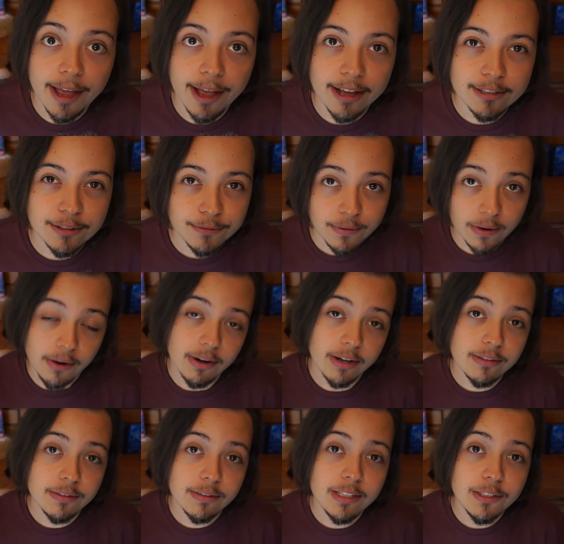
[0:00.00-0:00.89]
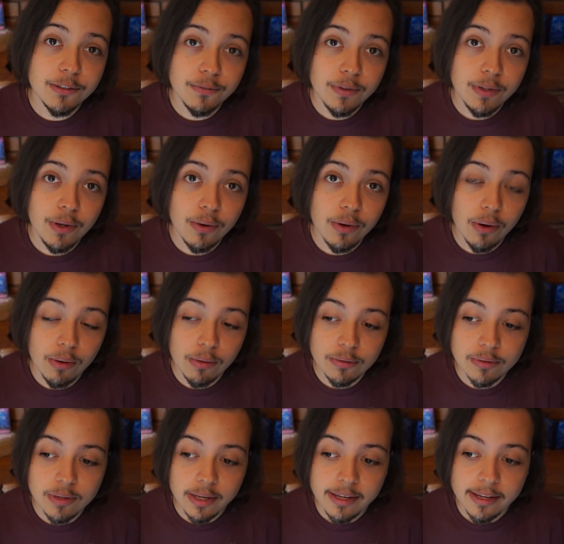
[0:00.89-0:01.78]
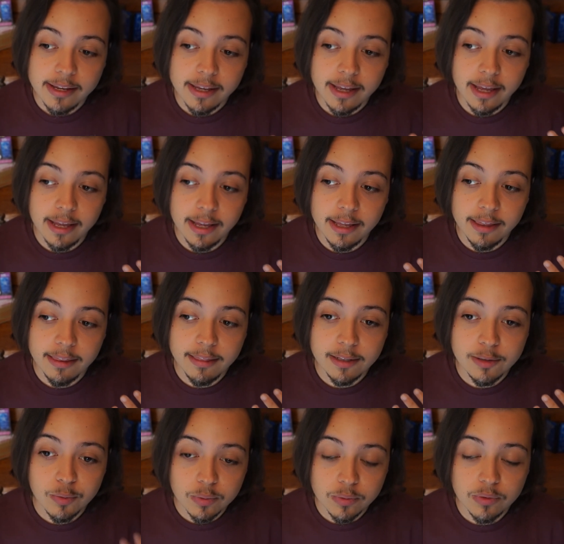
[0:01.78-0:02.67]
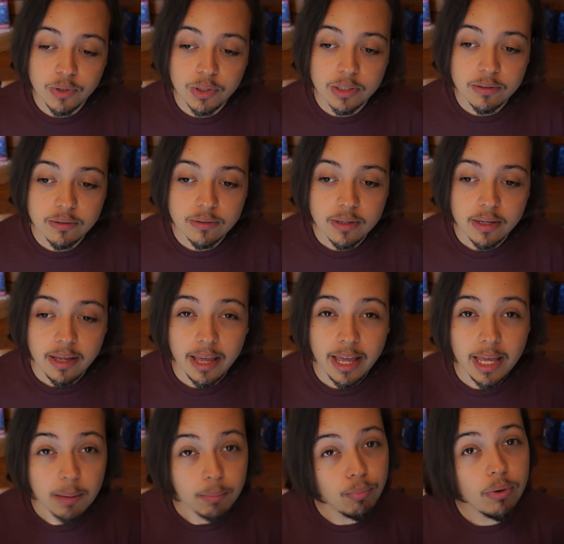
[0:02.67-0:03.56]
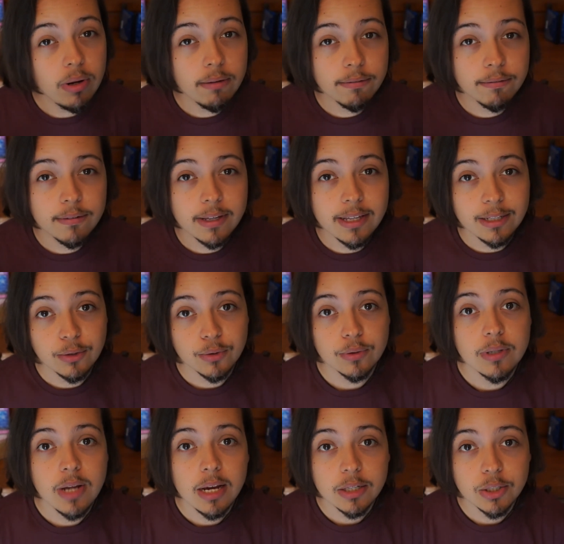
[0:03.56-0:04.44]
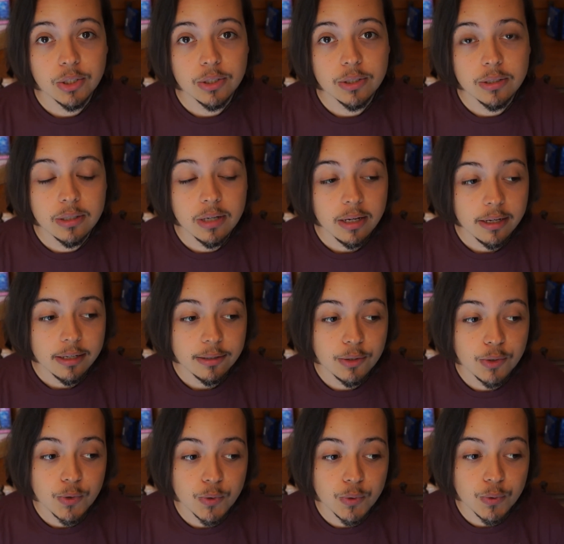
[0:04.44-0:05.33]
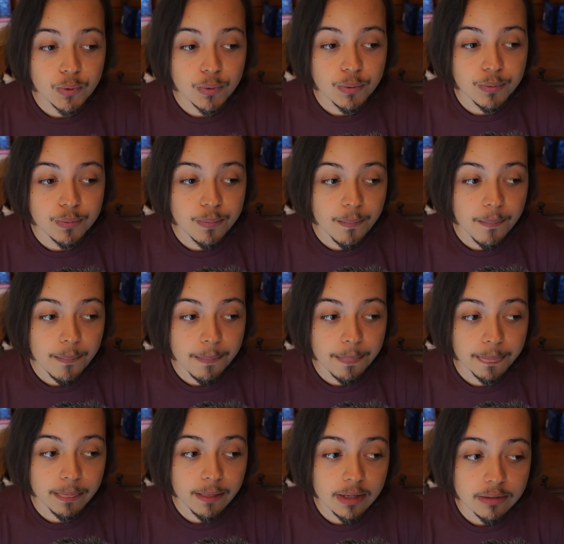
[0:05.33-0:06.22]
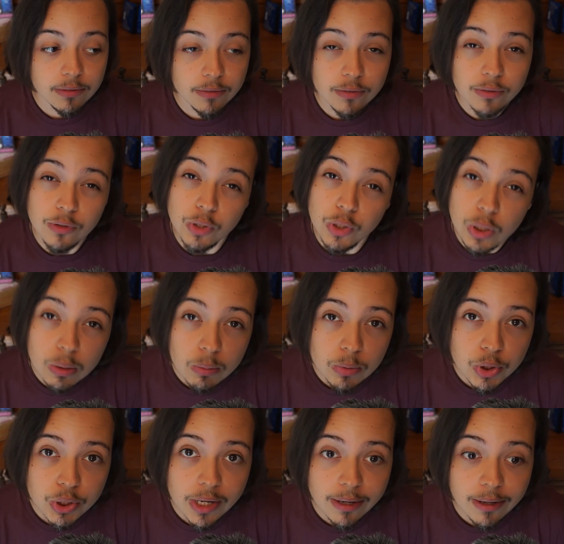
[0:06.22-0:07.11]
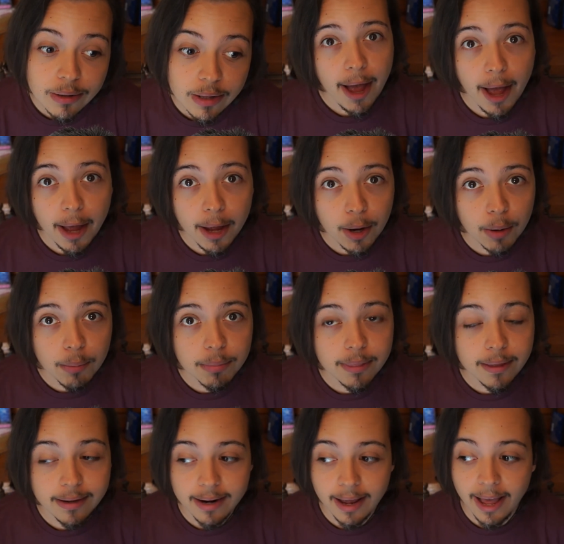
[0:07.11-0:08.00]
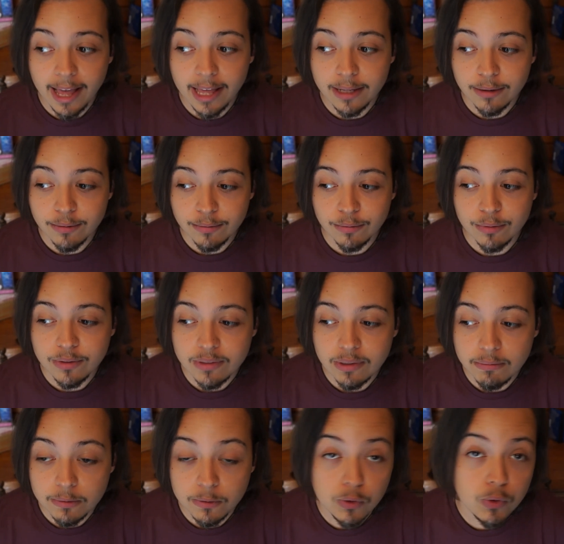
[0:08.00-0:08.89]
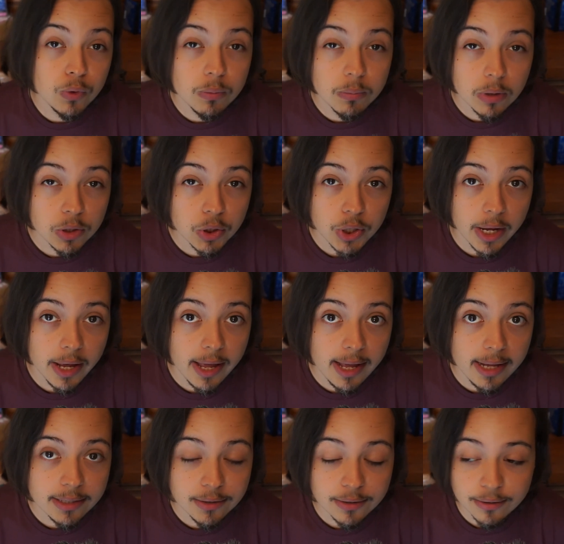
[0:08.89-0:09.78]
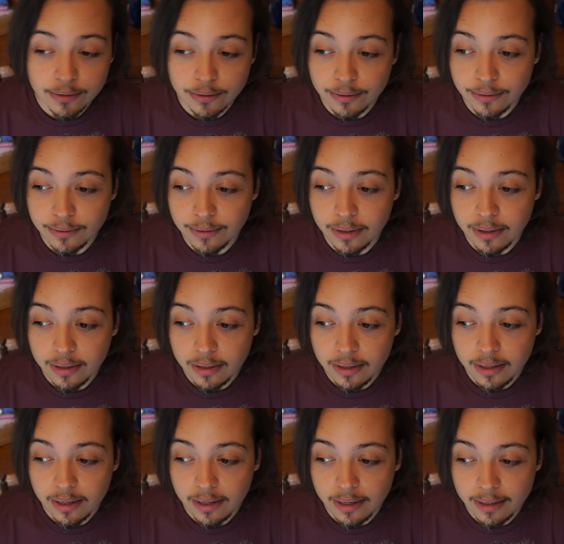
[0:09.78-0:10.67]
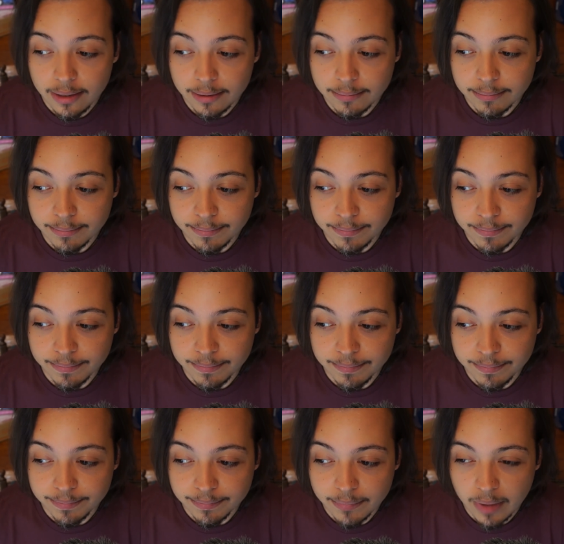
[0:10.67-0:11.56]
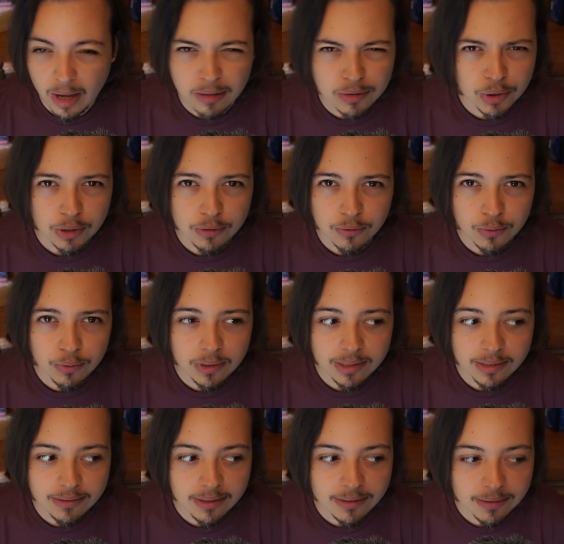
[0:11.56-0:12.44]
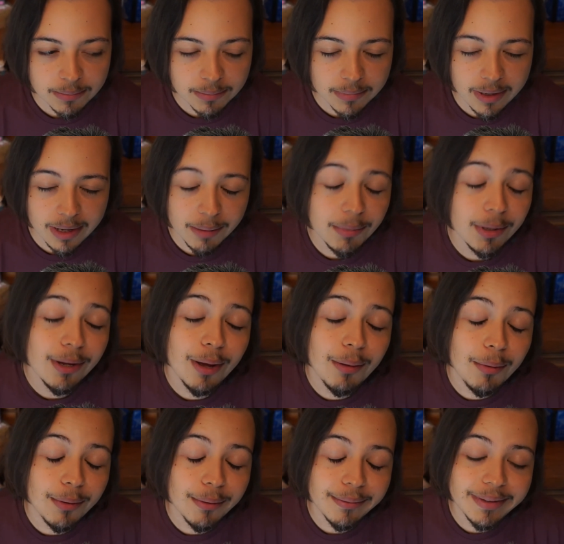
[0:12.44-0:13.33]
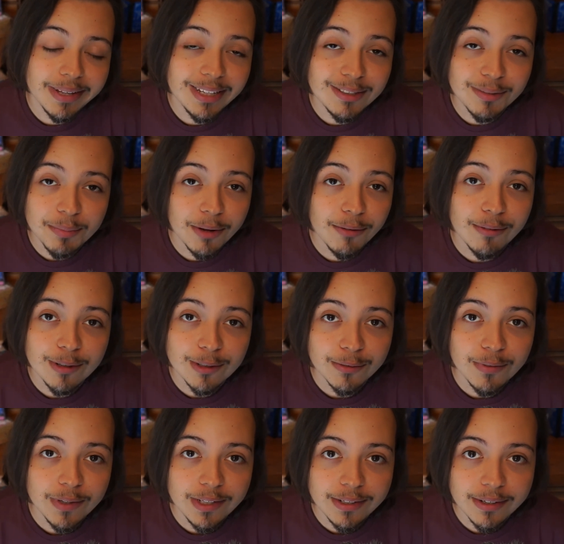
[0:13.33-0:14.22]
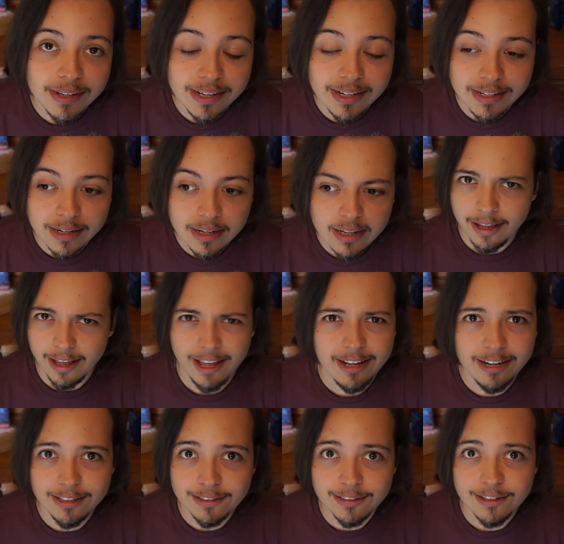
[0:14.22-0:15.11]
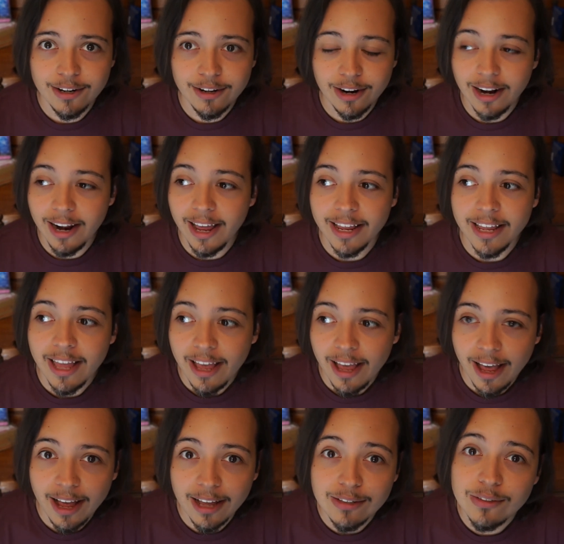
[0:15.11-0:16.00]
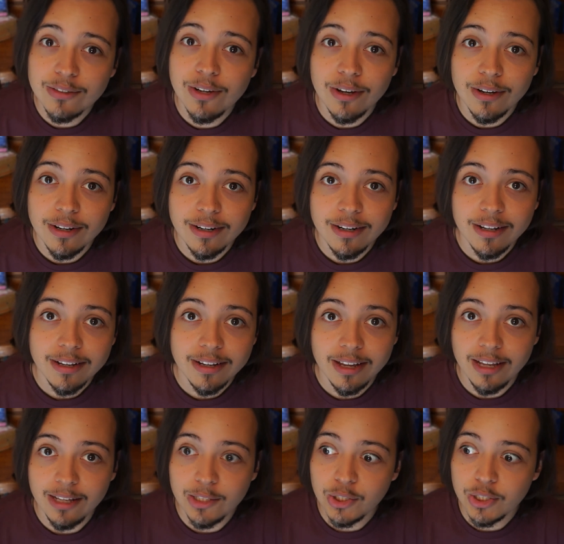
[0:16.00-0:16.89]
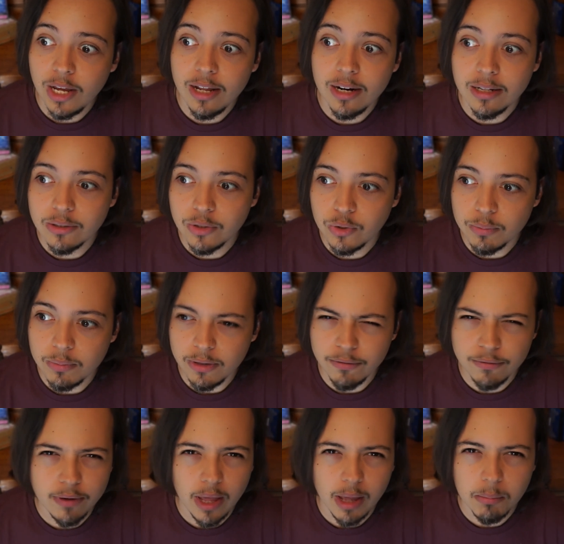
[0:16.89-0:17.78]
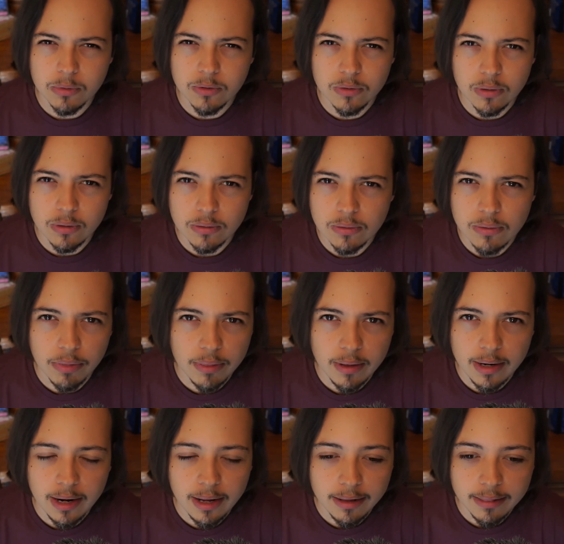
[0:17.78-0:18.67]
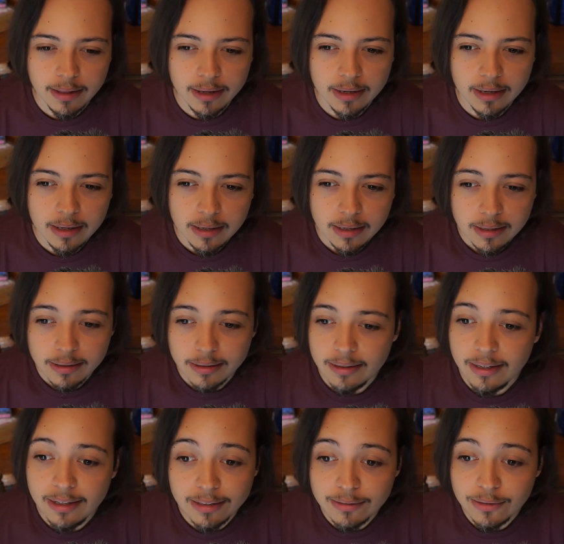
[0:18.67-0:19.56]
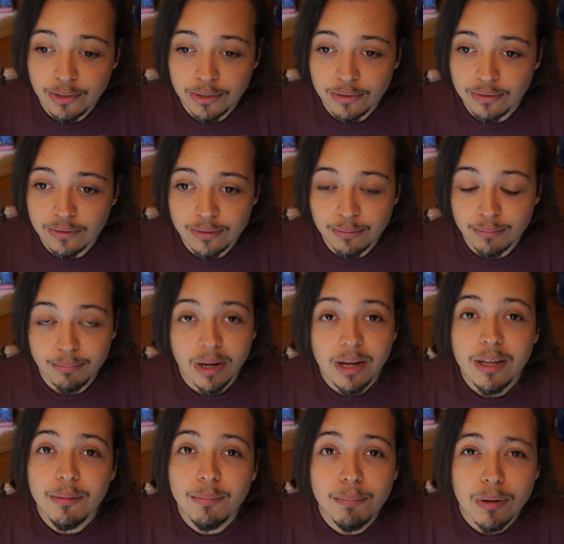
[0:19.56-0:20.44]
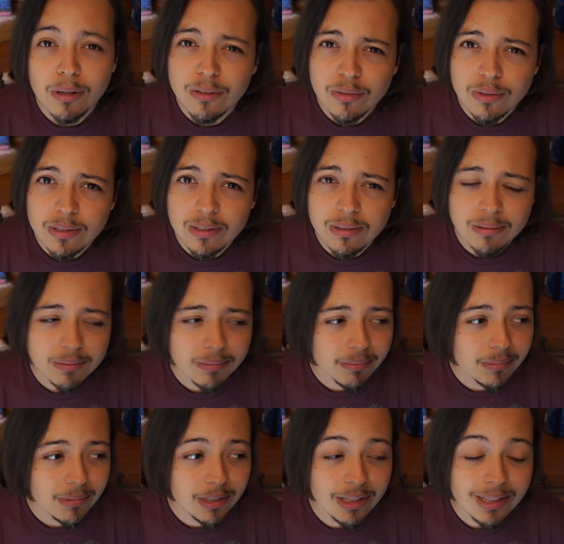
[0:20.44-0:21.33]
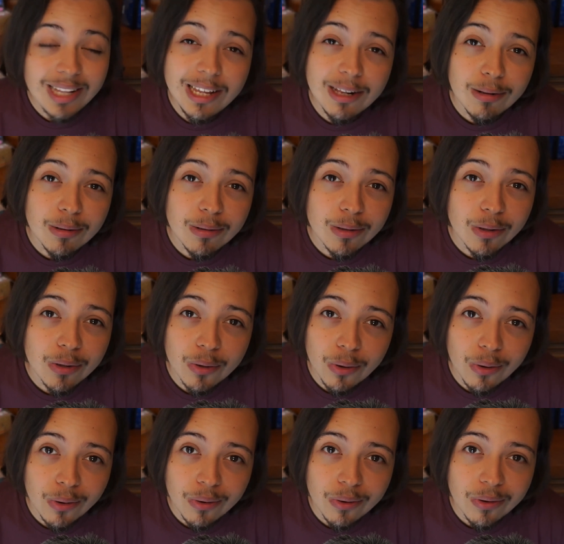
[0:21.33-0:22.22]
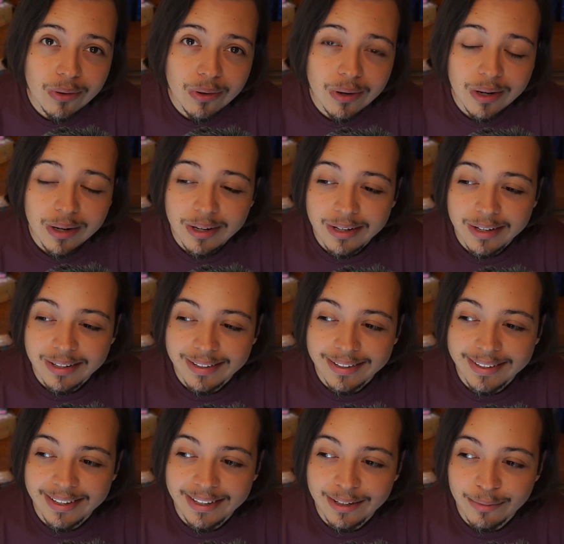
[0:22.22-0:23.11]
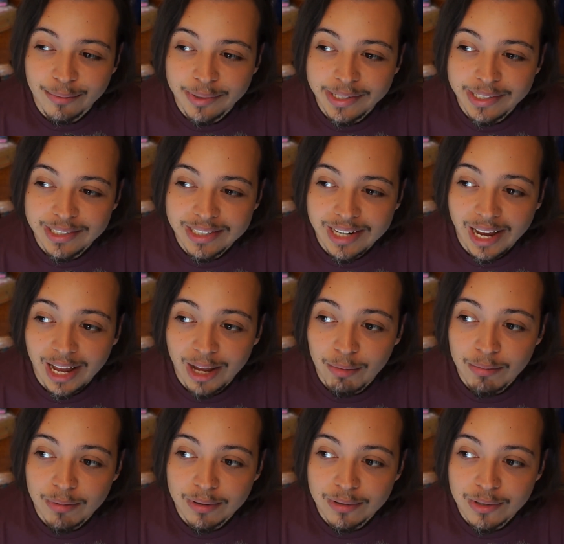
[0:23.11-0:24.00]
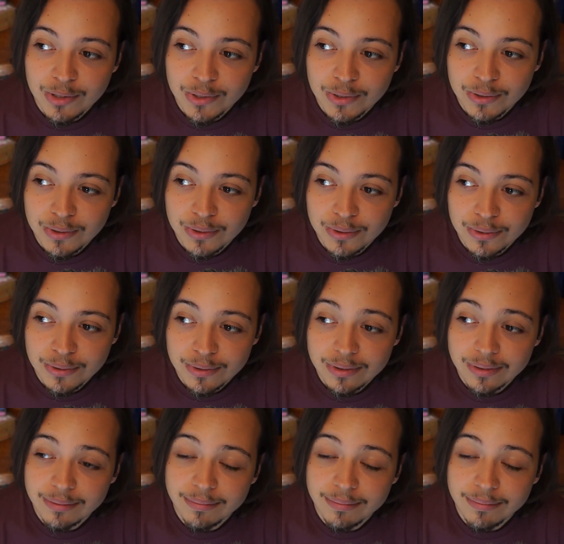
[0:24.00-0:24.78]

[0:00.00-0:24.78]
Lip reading: As far as this video goes, this was just a brief introduction to this new channel. I hope that I don't receive too much hate or unjust criticism. I mean, come on, it's my first video and it's not like I started a channel to be famous or something like that. It's just my personal little corner in which I want to